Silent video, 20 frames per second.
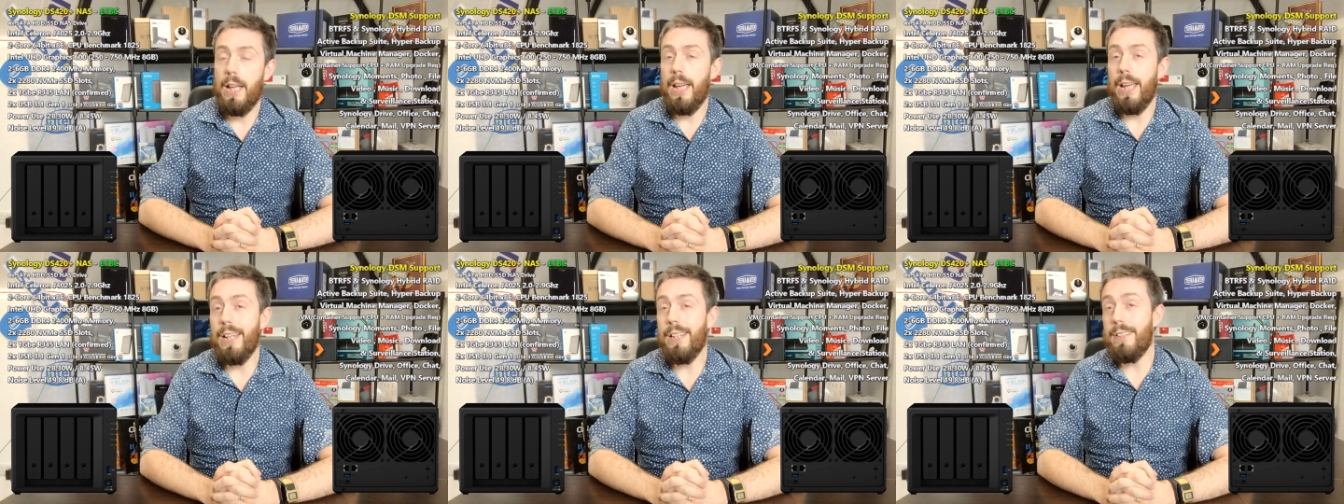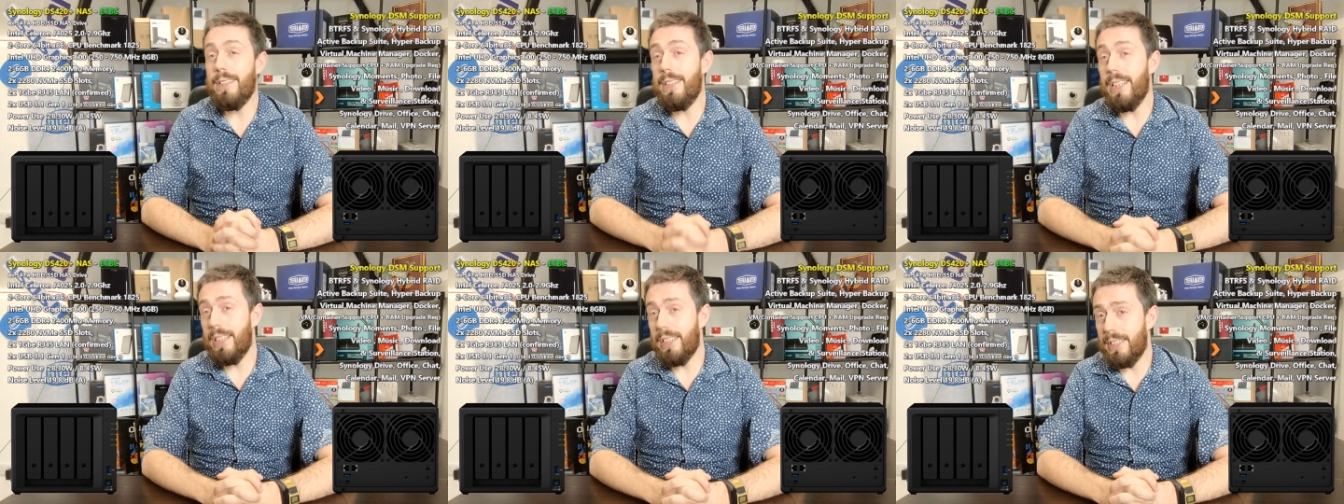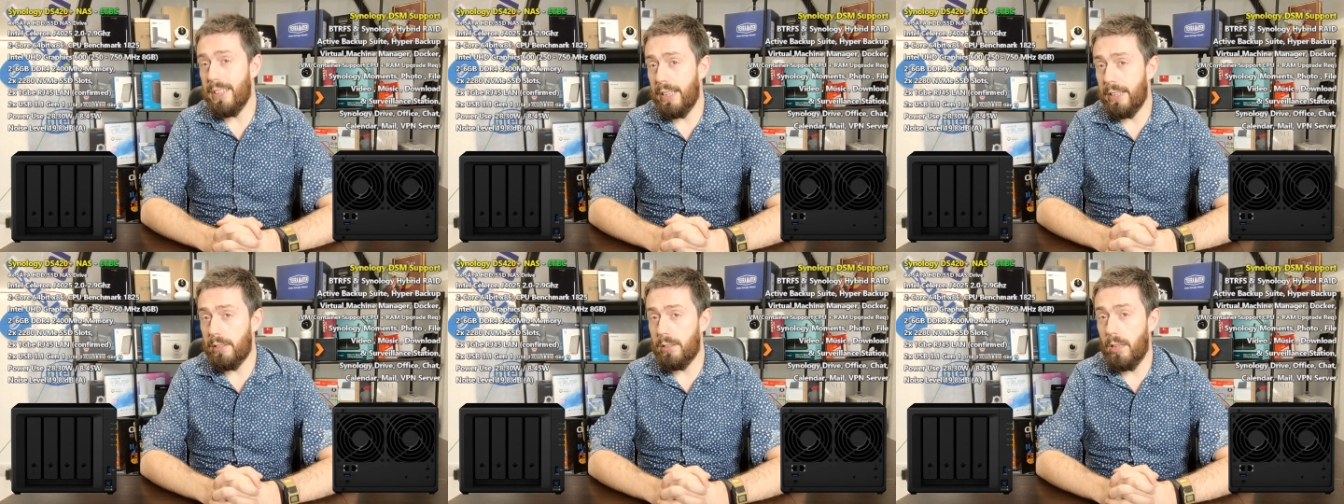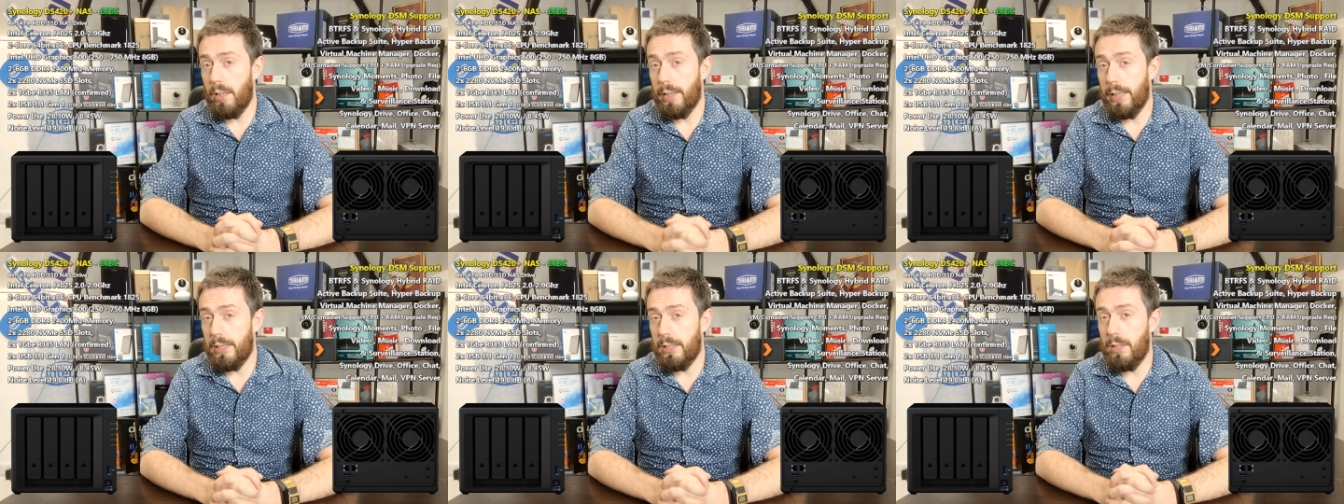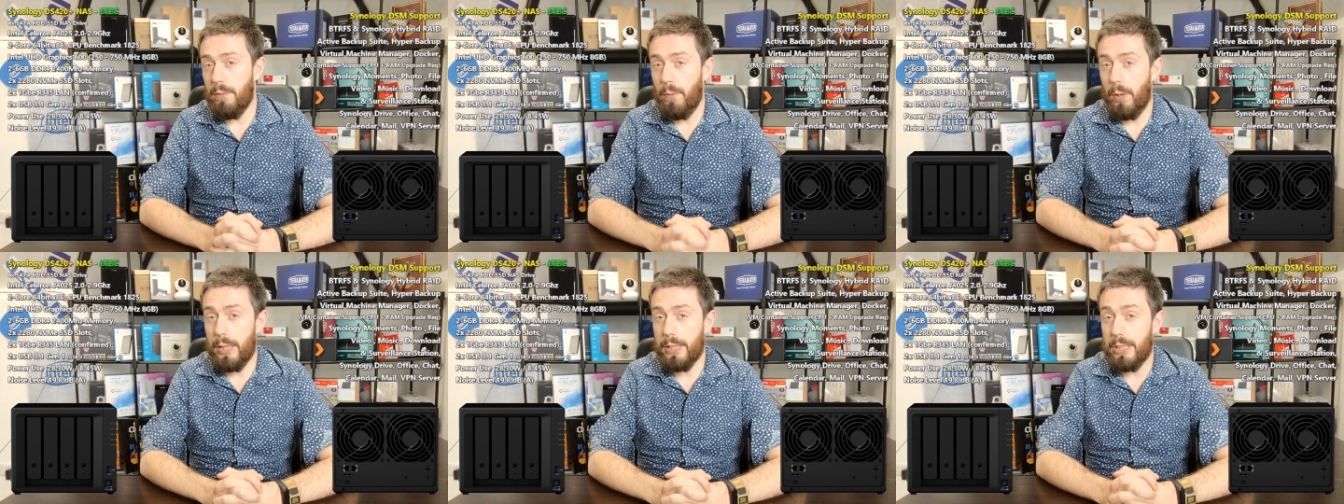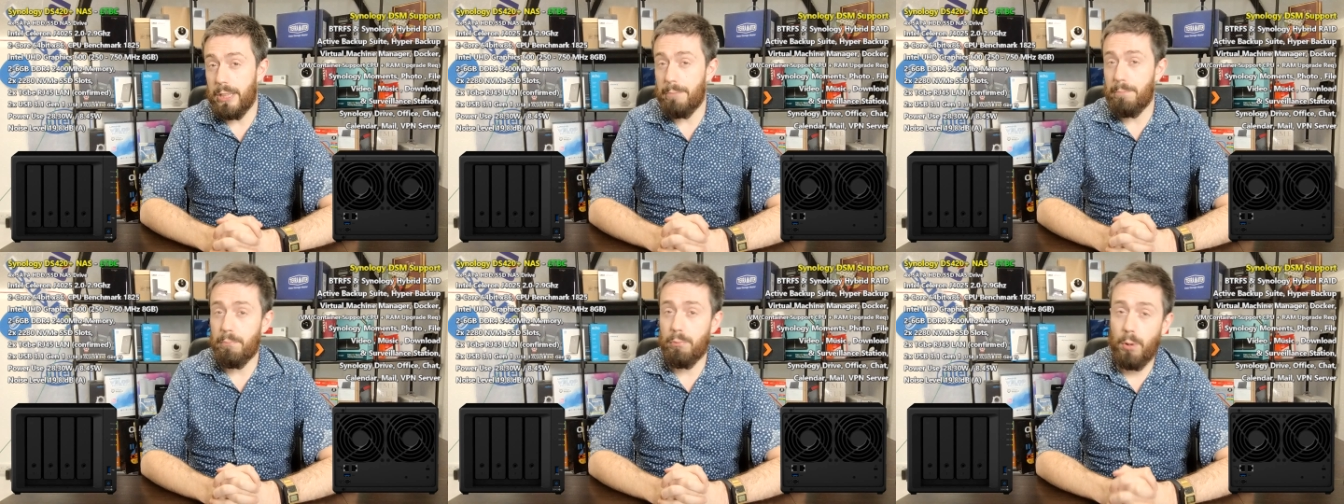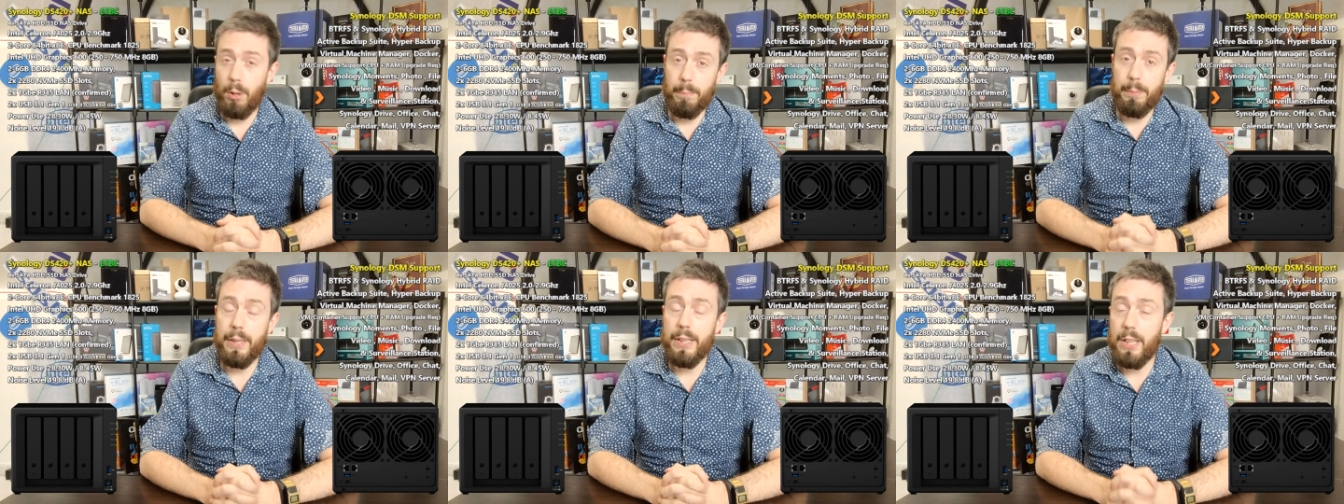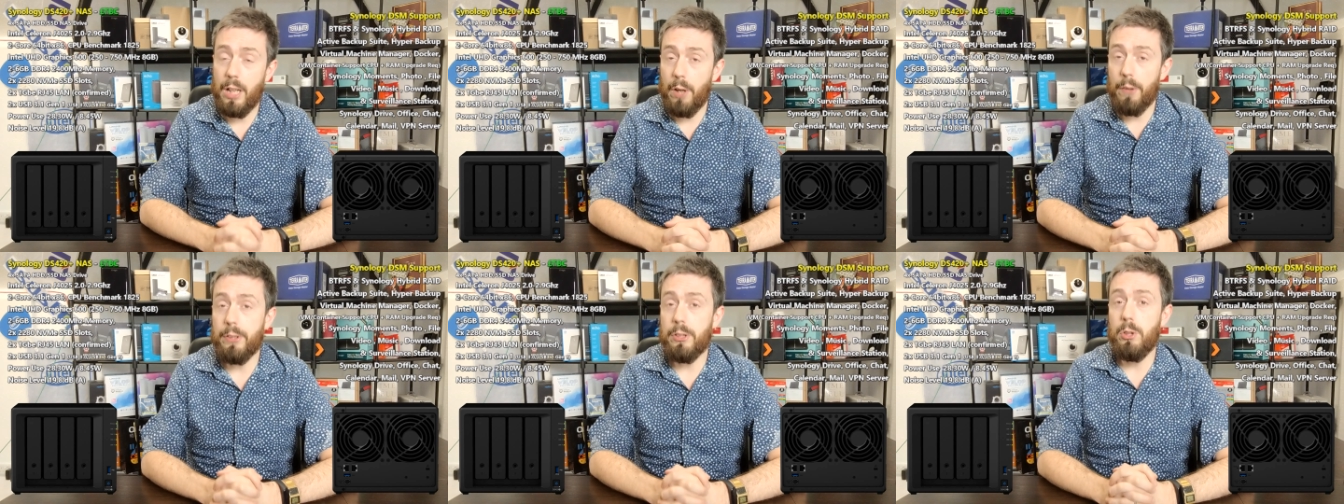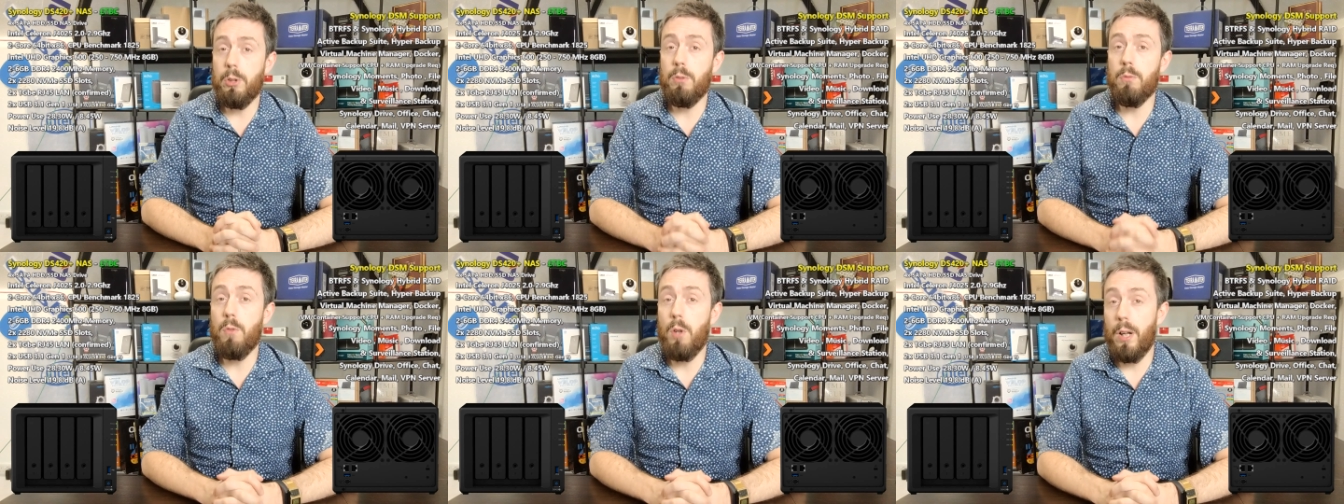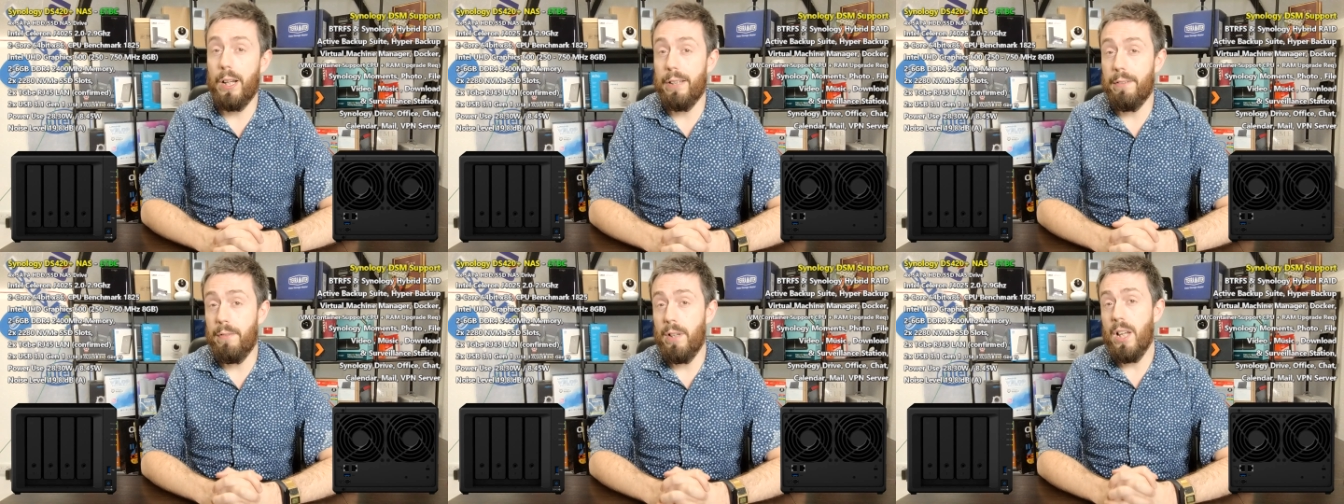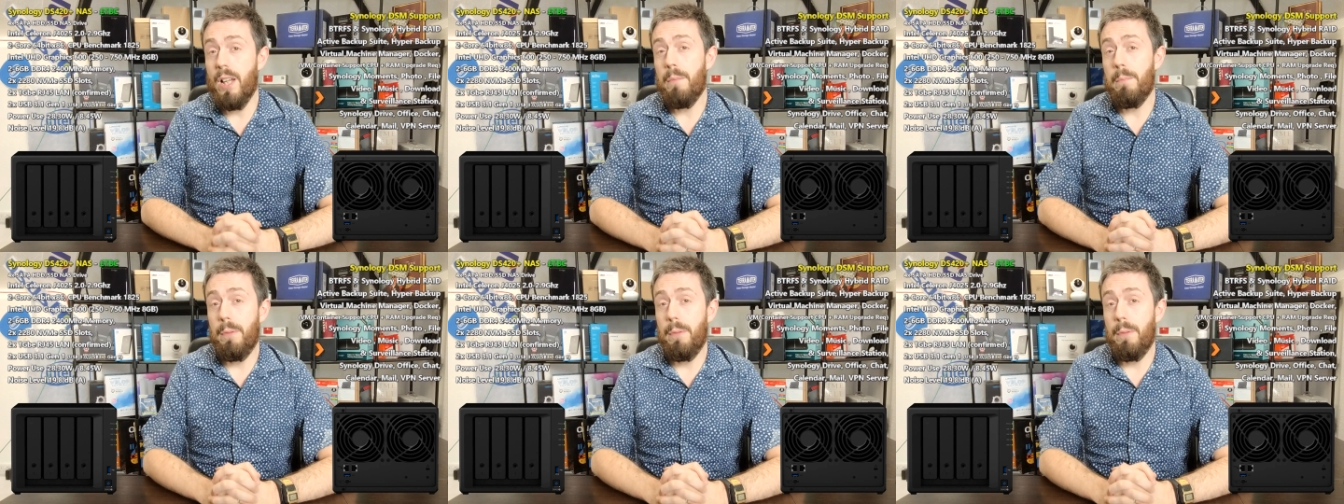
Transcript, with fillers: it dictates that this device is probably going to arrive